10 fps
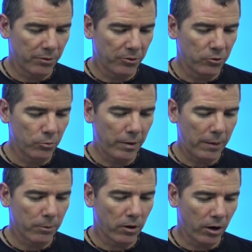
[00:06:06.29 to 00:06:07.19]
but the new
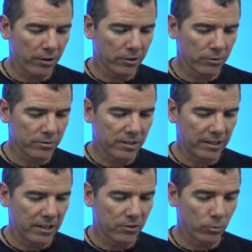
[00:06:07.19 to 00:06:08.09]
paper argues
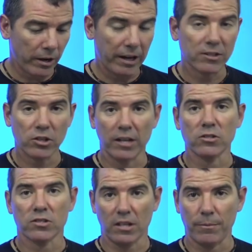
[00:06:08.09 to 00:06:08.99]
that either way,
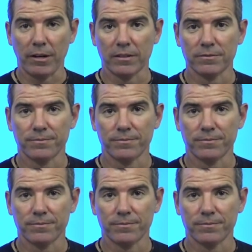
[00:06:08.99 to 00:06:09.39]
change is coming.